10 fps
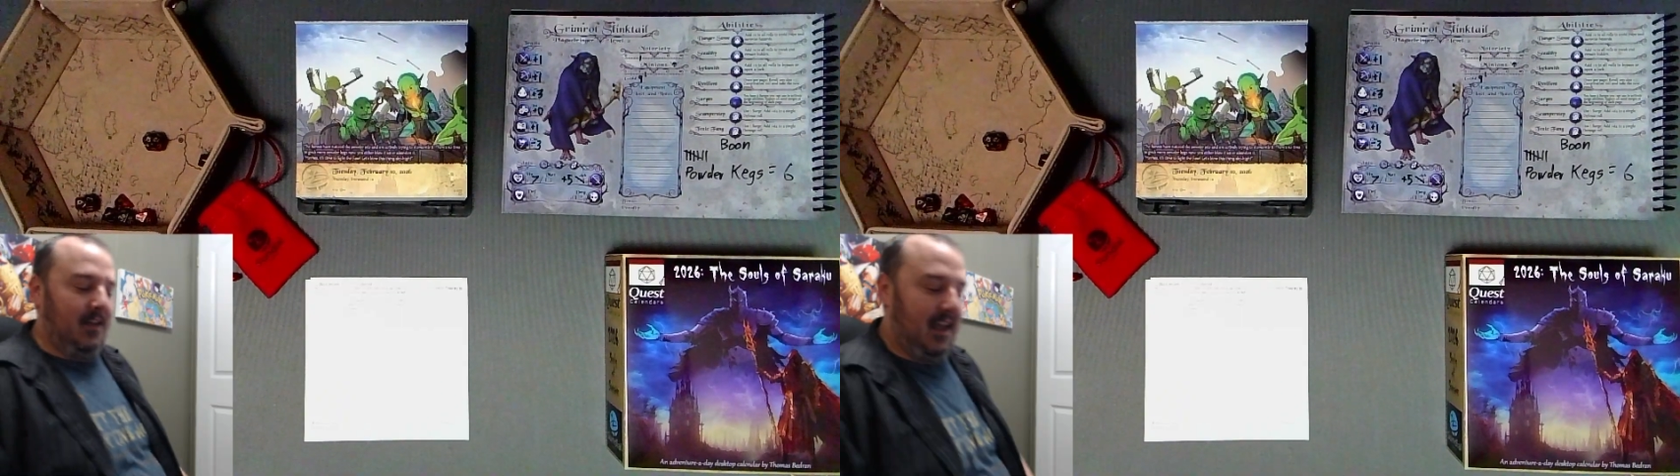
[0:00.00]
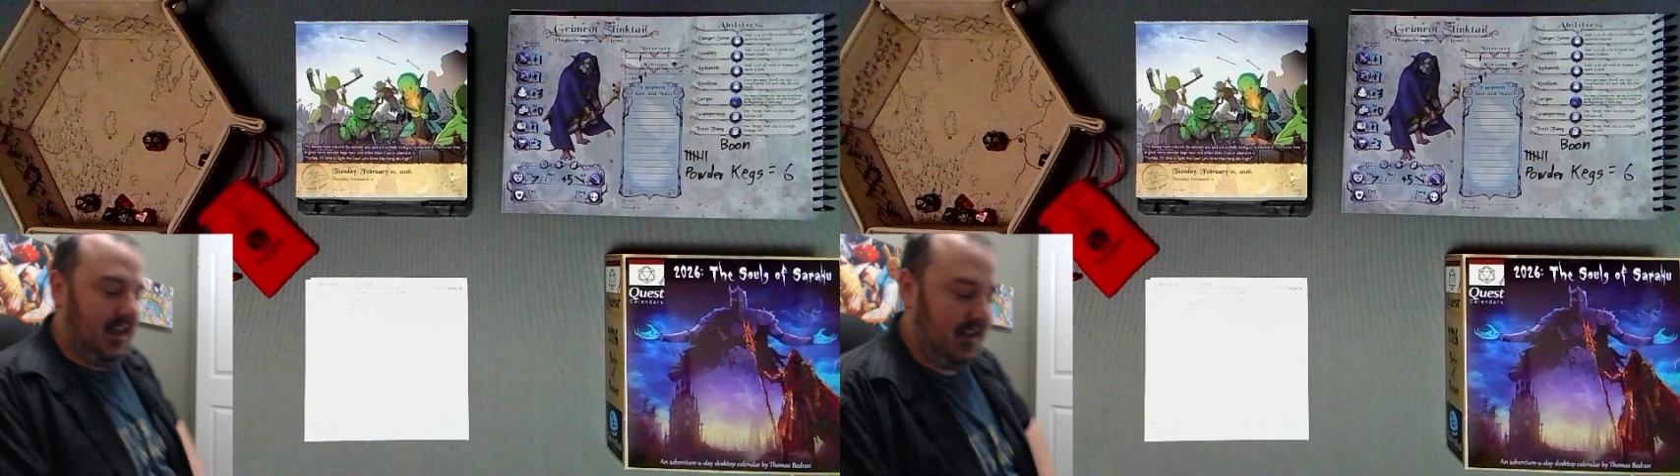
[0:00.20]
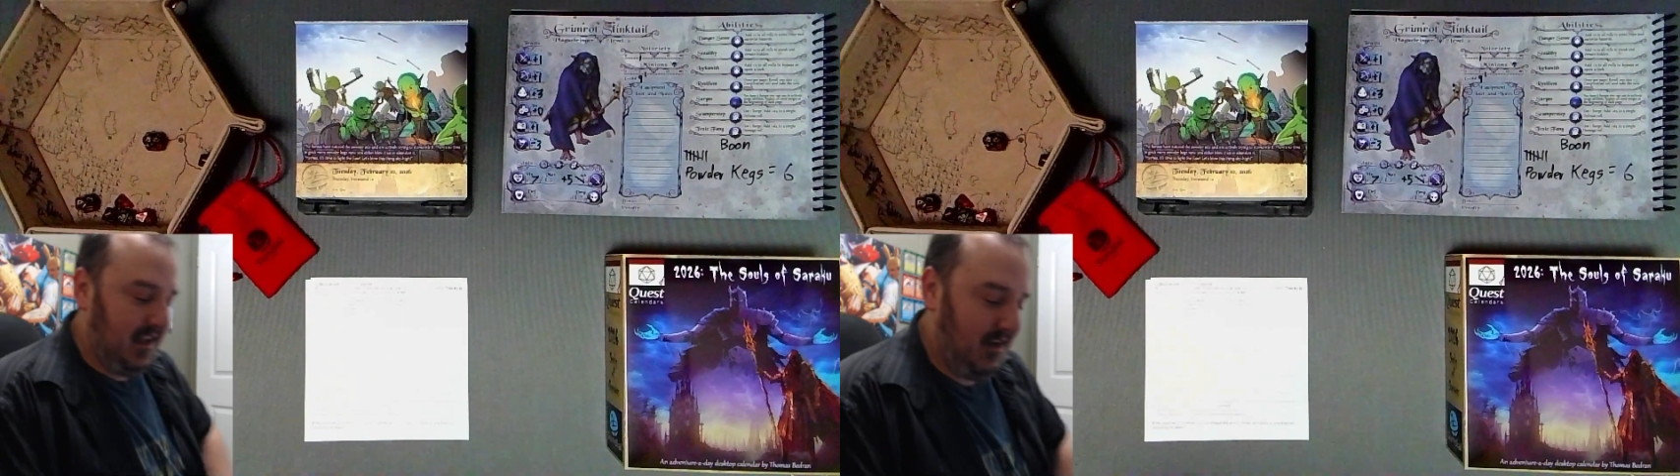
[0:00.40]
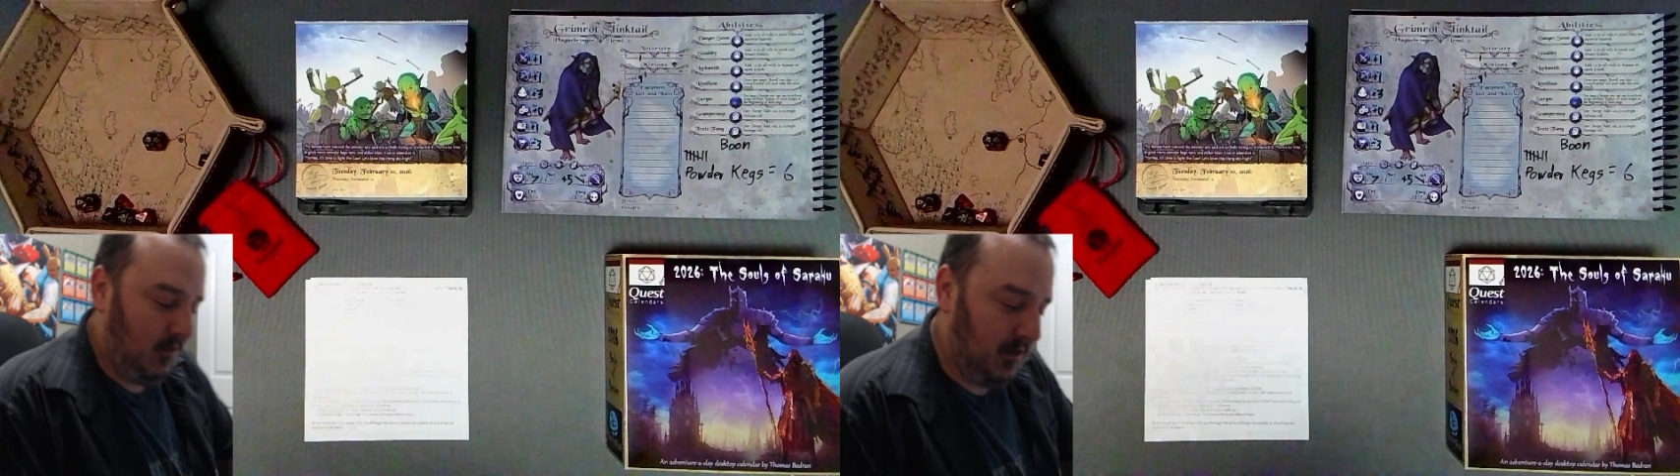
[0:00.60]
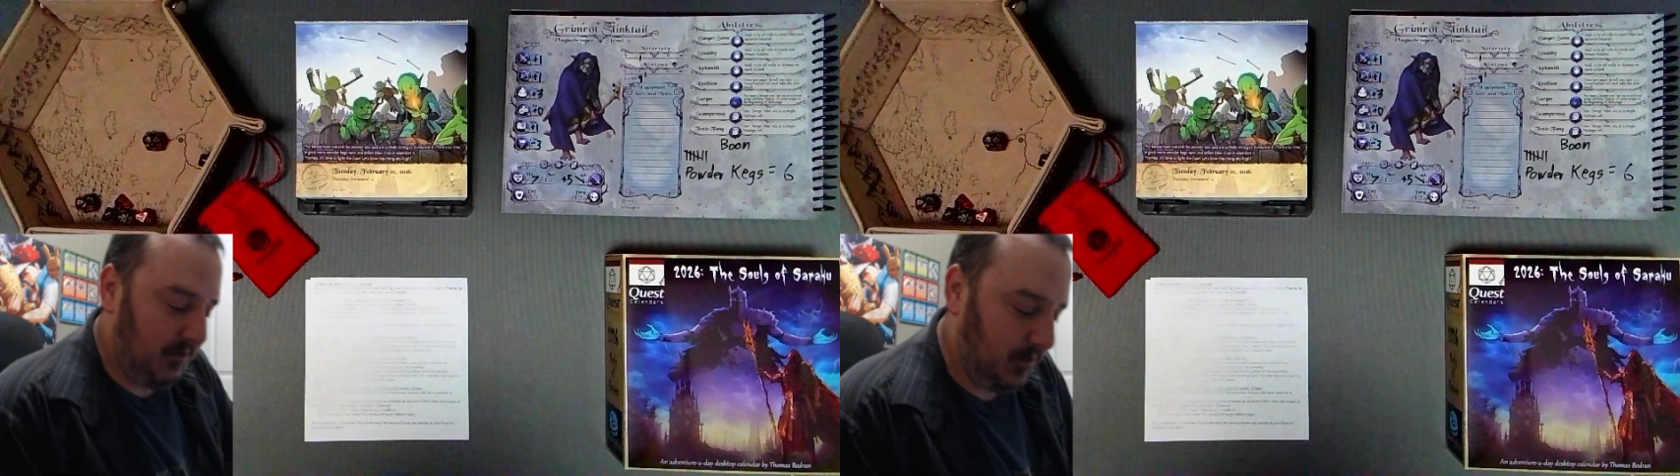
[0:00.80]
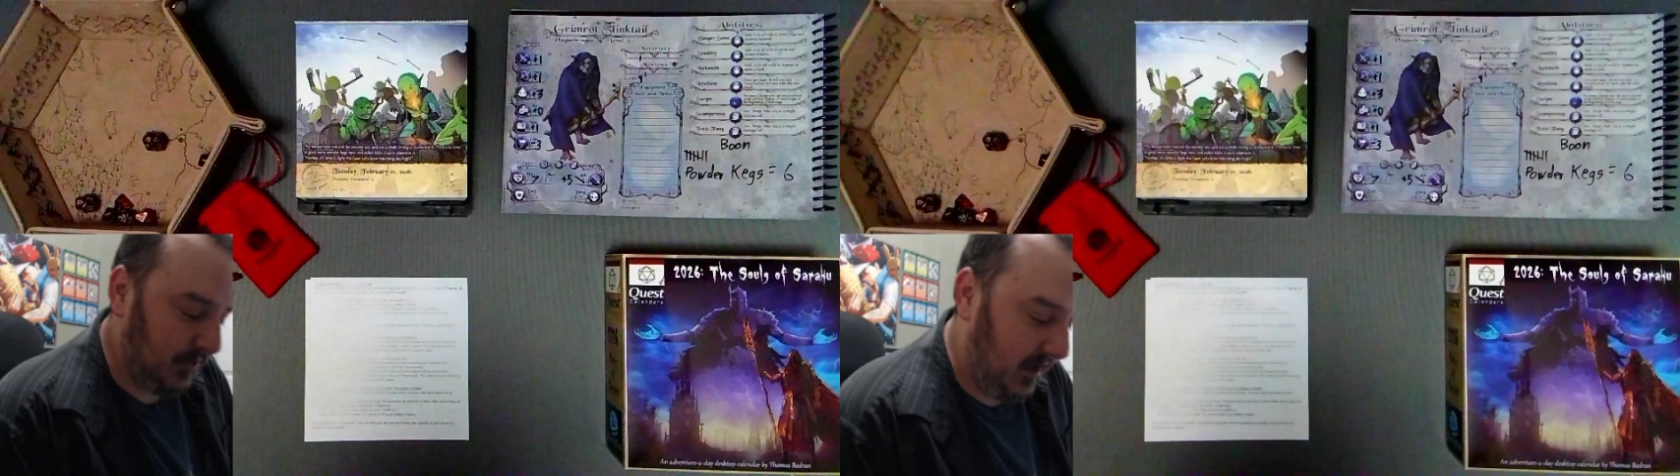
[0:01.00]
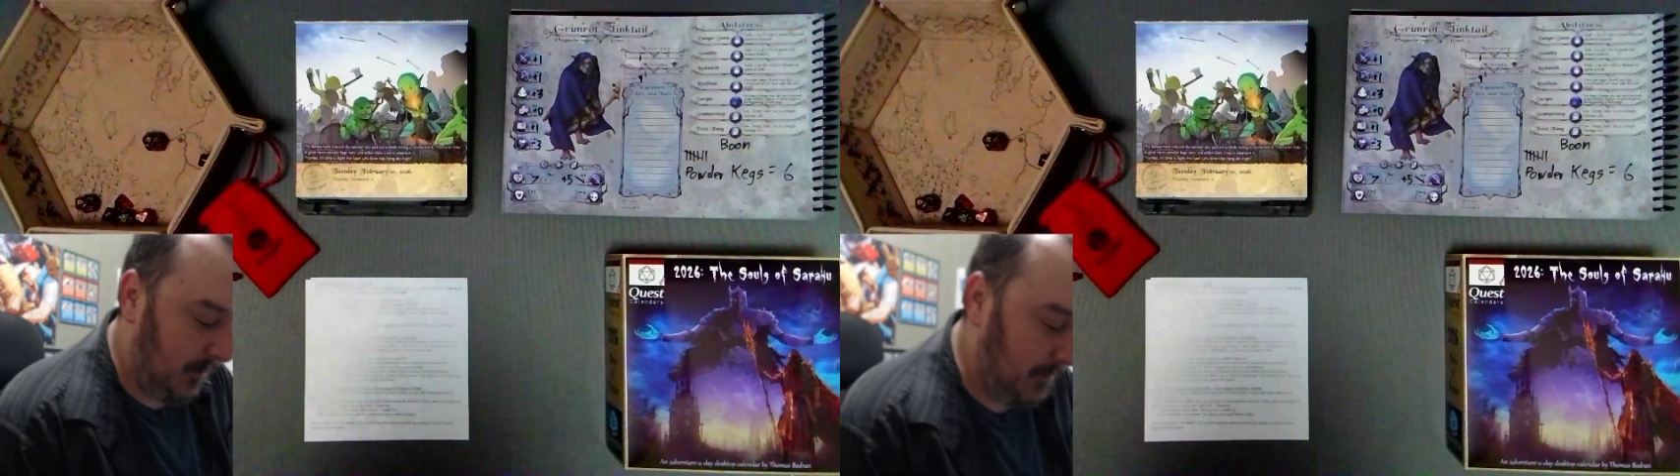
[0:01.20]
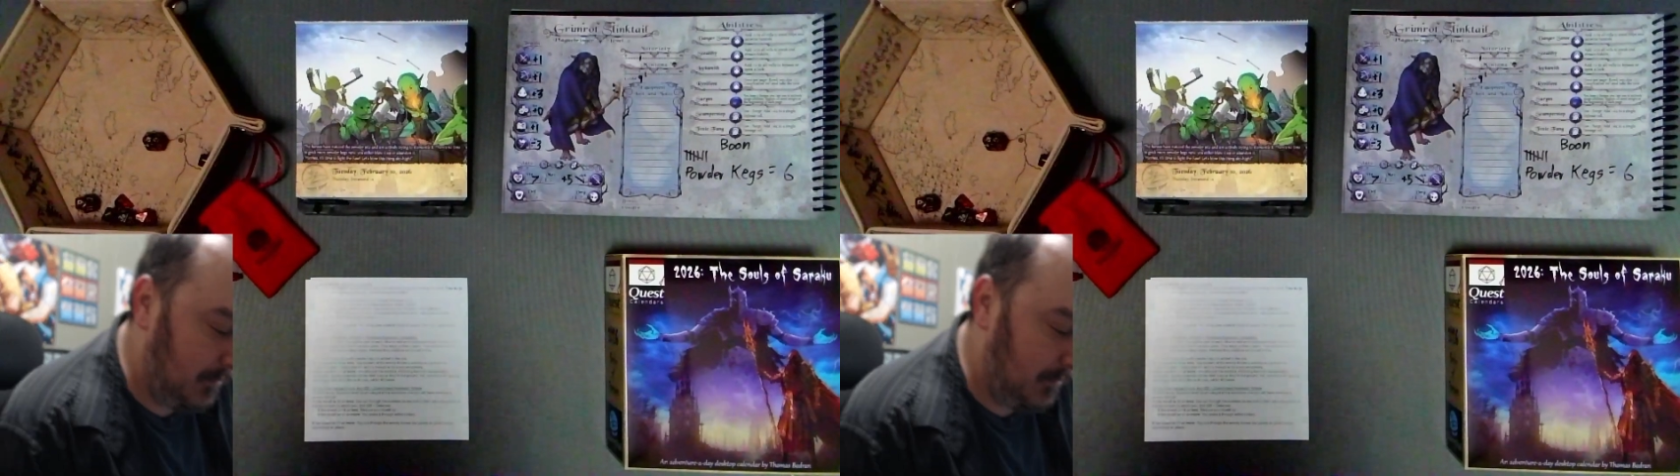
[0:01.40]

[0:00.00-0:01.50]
had a wonderful time.